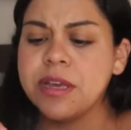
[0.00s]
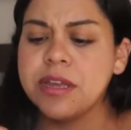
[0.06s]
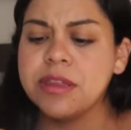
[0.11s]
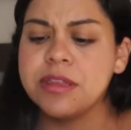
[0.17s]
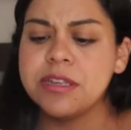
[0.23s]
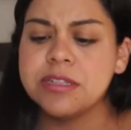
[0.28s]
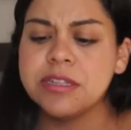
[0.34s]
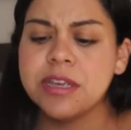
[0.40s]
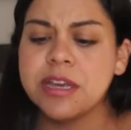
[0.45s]

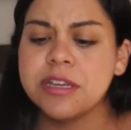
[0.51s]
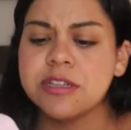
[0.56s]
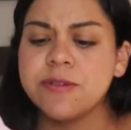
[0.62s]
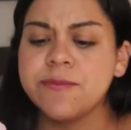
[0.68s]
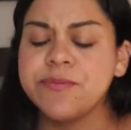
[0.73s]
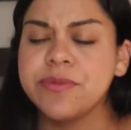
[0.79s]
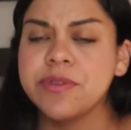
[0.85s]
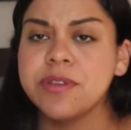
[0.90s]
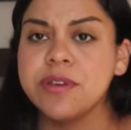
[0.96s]
And these
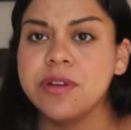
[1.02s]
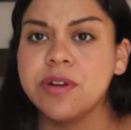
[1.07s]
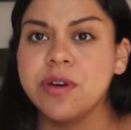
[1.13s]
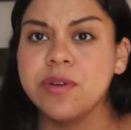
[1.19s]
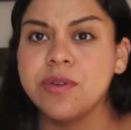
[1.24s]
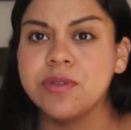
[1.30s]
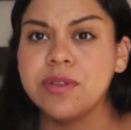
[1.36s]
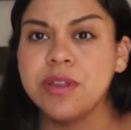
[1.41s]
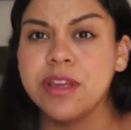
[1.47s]
get, you
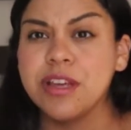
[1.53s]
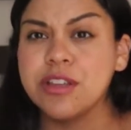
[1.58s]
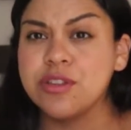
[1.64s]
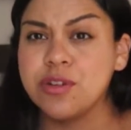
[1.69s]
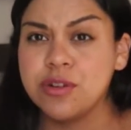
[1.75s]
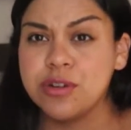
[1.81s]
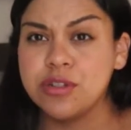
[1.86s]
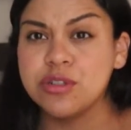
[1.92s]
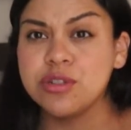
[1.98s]
know, they get
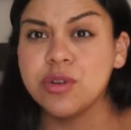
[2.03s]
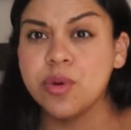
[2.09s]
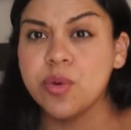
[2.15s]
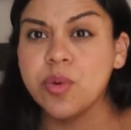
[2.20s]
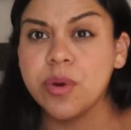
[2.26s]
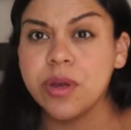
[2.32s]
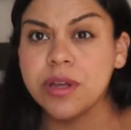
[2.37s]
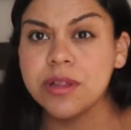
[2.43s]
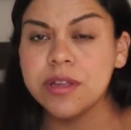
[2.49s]
dirty so
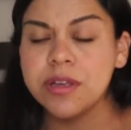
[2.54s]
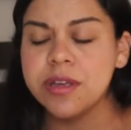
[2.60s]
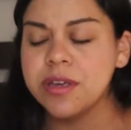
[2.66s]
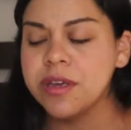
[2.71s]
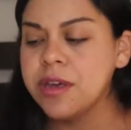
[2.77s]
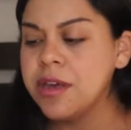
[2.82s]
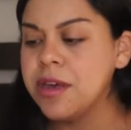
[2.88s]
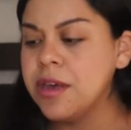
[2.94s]
quickly